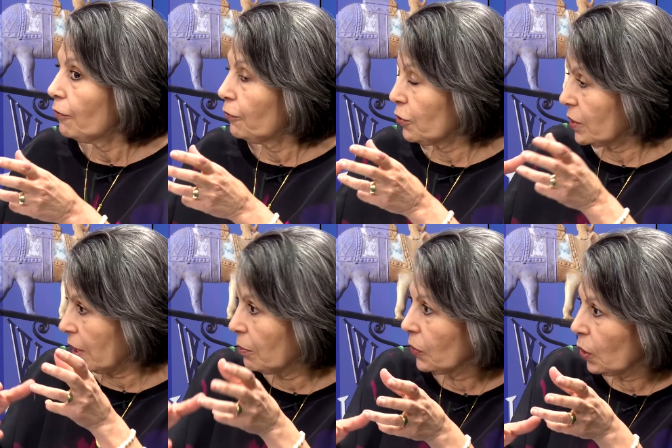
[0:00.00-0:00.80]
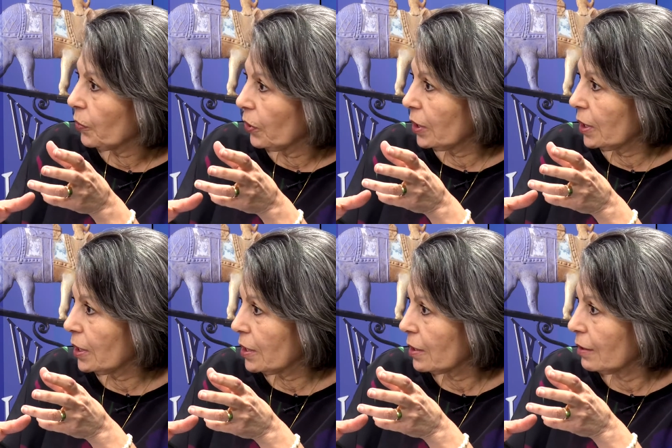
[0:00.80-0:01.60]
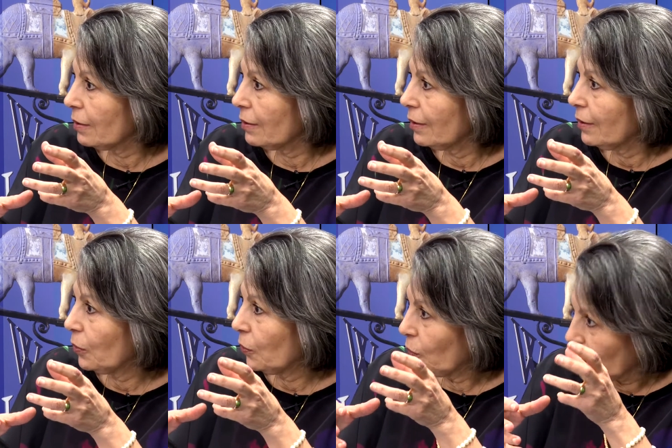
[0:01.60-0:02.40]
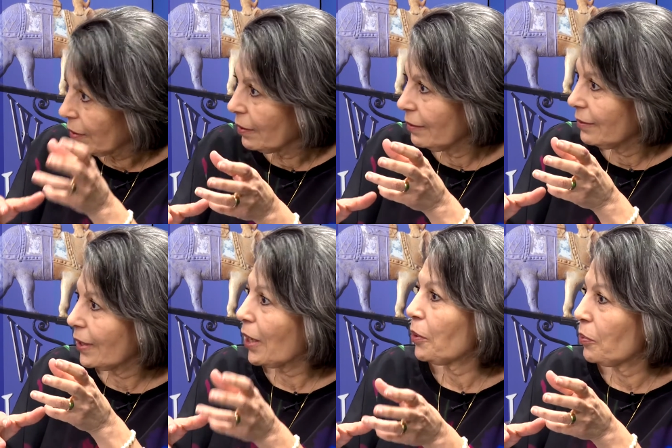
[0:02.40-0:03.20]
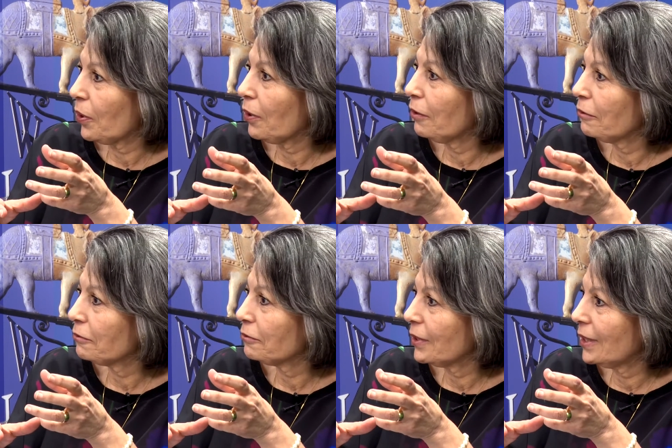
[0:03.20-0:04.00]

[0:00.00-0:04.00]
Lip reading: For some communities, one type of